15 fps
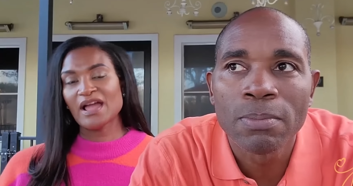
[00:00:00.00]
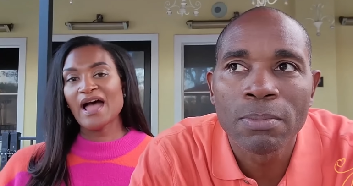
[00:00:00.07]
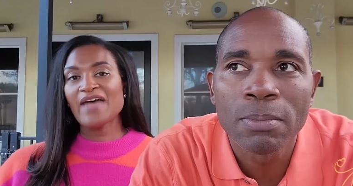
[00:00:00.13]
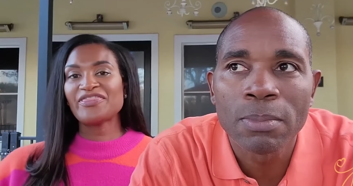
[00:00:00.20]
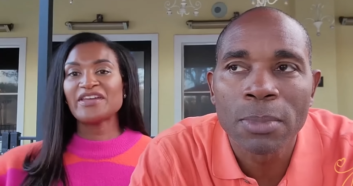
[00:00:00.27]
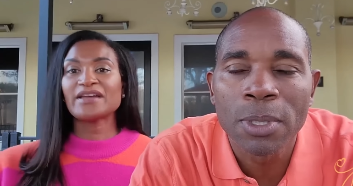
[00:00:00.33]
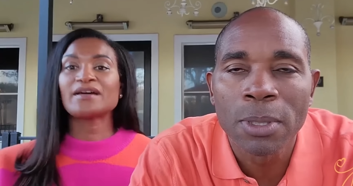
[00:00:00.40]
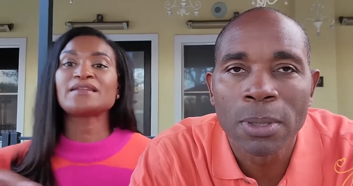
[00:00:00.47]
Speaker 1: I
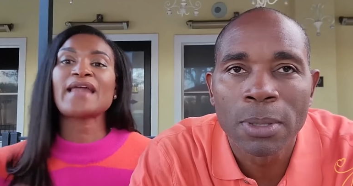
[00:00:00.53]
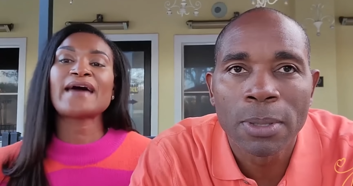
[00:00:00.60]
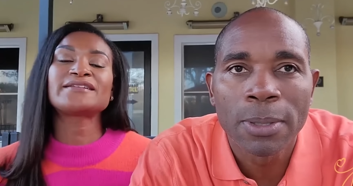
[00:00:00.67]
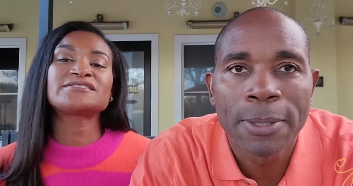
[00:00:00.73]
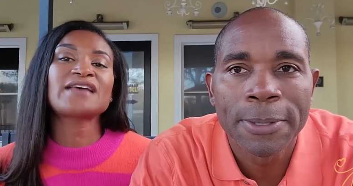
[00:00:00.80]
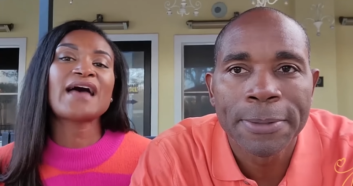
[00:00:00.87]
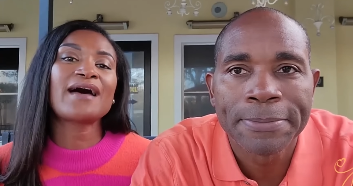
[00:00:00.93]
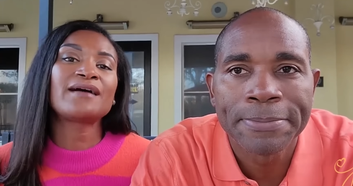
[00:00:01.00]
think a lot
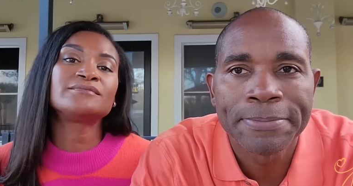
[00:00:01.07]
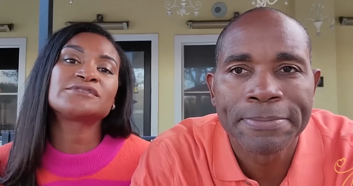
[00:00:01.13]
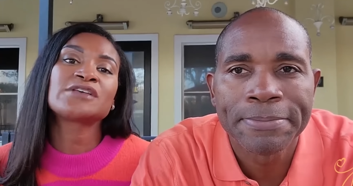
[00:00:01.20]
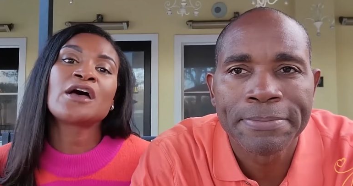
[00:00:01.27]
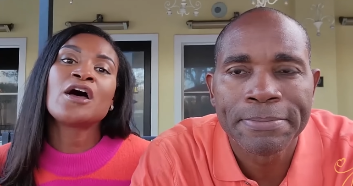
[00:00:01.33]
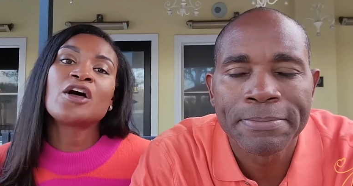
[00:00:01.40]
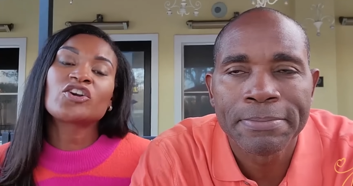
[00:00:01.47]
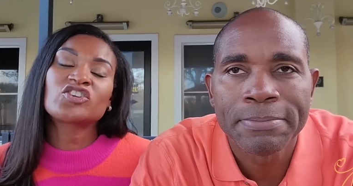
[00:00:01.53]
of times
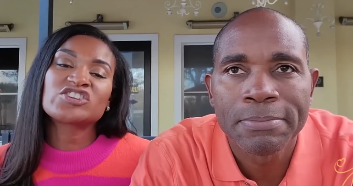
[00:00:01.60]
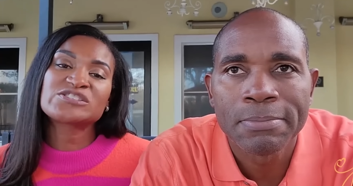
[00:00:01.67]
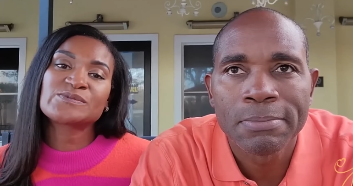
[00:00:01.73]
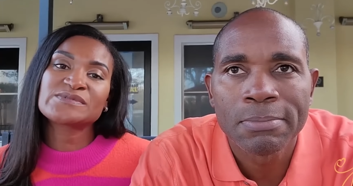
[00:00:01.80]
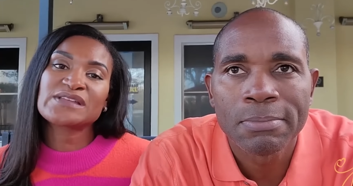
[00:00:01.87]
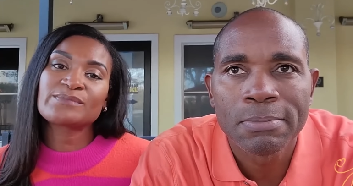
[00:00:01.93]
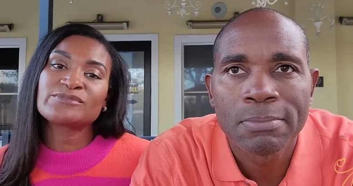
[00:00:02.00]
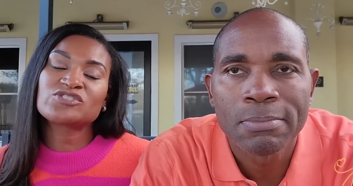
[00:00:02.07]

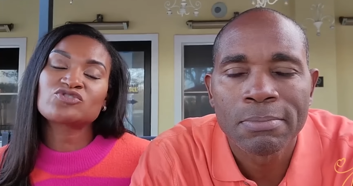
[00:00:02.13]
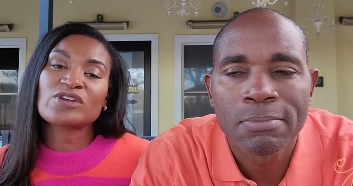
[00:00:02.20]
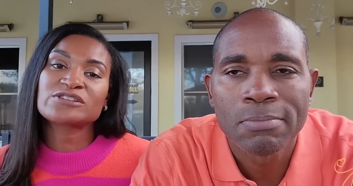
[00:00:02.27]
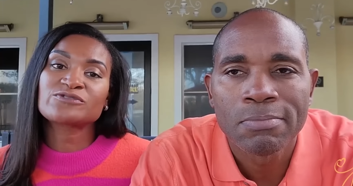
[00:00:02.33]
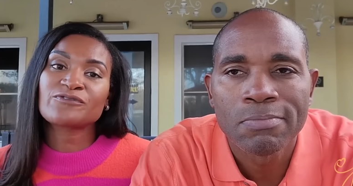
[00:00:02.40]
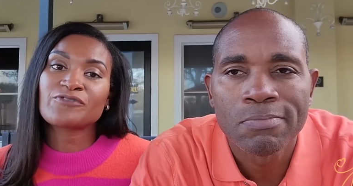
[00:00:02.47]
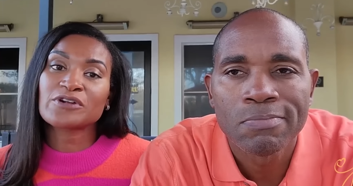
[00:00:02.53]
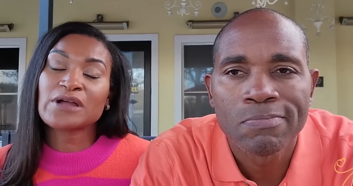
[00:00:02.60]
Christmas can be
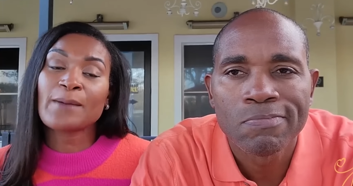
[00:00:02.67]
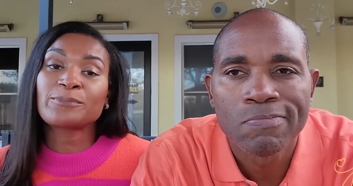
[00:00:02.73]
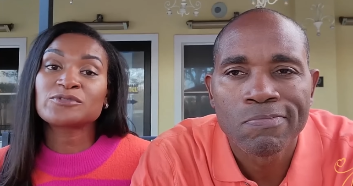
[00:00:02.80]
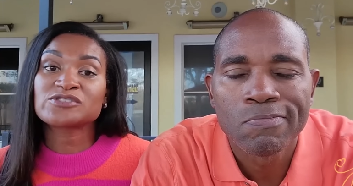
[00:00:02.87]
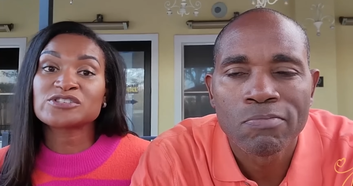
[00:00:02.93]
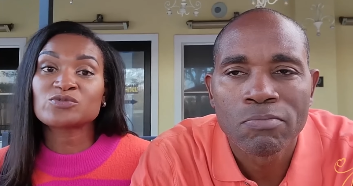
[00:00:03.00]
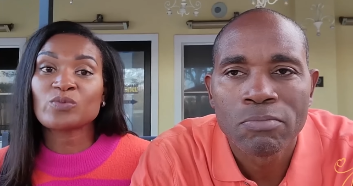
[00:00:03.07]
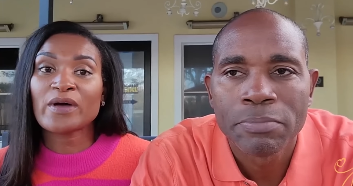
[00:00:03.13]
stressful for
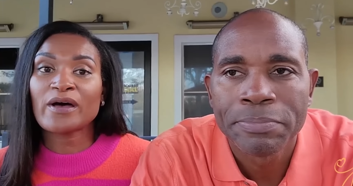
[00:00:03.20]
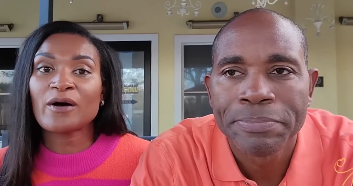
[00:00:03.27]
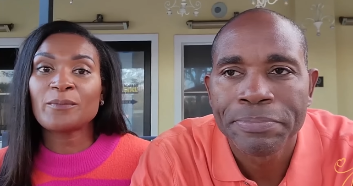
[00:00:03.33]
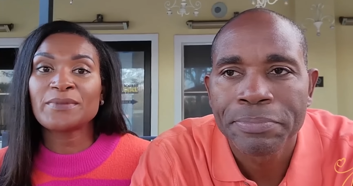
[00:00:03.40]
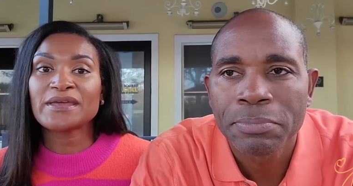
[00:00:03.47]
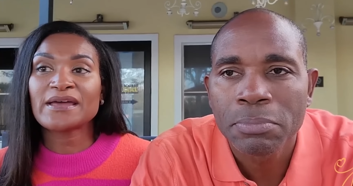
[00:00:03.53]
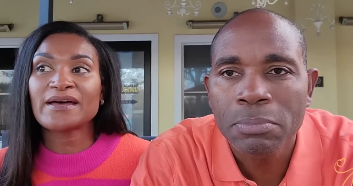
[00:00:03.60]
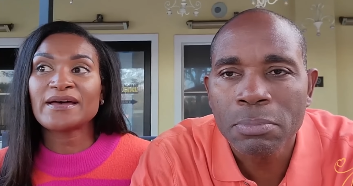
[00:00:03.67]
couples as well
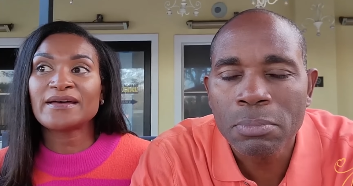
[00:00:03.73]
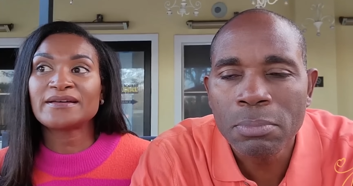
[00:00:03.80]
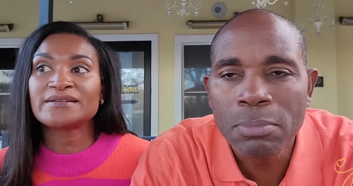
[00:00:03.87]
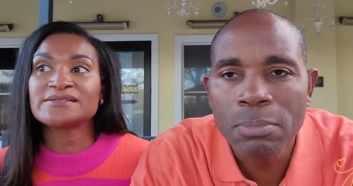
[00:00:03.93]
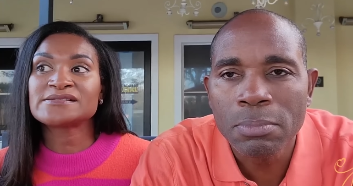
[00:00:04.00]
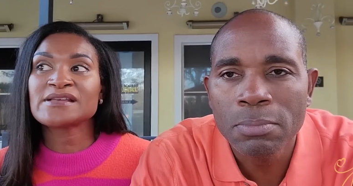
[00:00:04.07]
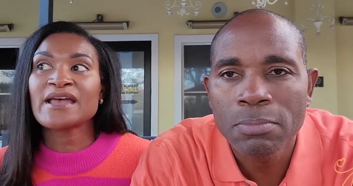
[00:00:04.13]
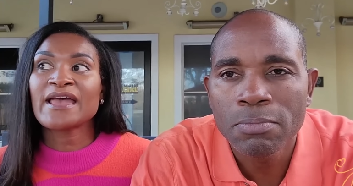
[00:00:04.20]
because